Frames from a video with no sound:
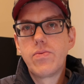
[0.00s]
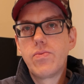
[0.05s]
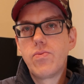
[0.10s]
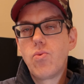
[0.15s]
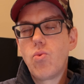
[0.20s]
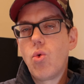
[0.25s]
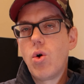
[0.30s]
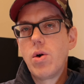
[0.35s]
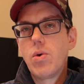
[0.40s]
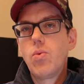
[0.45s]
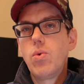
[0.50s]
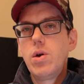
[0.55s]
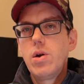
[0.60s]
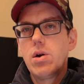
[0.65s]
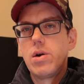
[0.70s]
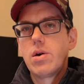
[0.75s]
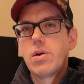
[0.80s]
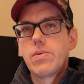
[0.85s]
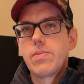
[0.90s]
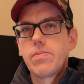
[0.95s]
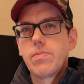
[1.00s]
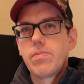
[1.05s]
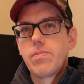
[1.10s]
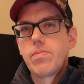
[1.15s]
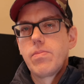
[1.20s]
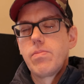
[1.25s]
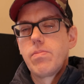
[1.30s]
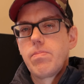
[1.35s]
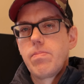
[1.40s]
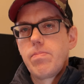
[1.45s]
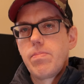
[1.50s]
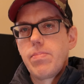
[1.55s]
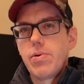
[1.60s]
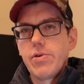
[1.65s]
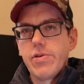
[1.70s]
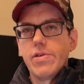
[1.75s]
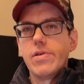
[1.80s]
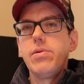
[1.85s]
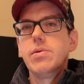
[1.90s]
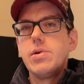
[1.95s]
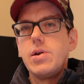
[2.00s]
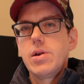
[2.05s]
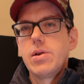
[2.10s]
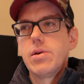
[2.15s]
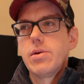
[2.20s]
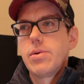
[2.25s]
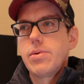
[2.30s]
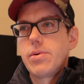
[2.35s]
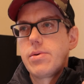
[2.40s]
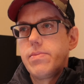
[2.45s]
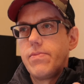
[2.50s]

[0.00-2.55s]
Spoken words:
what we're pursuing